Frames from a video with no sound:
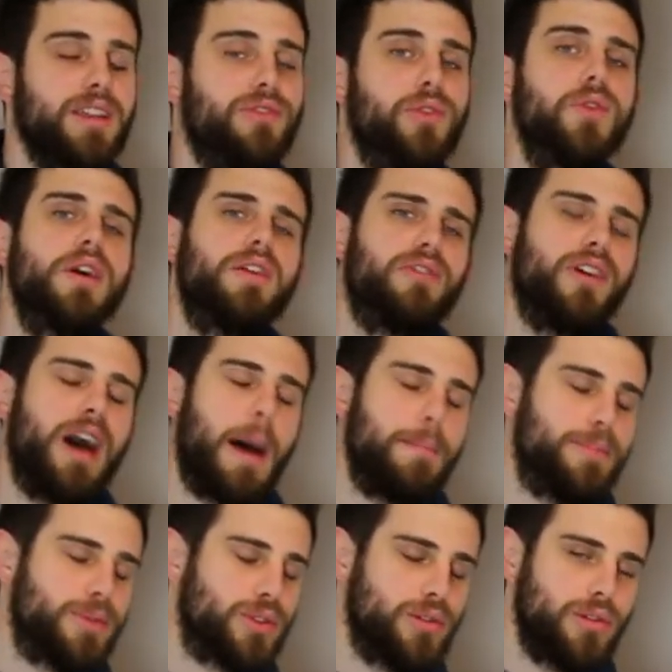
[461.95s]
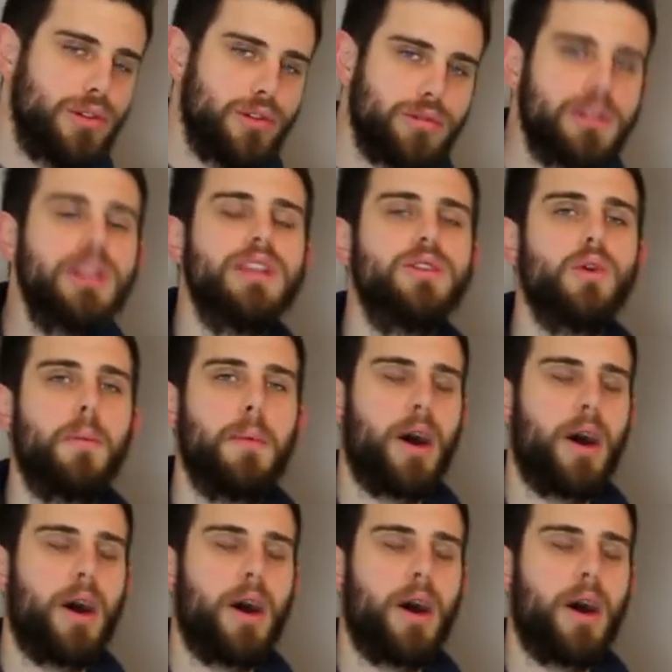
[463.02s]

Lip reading: if you have absolutely no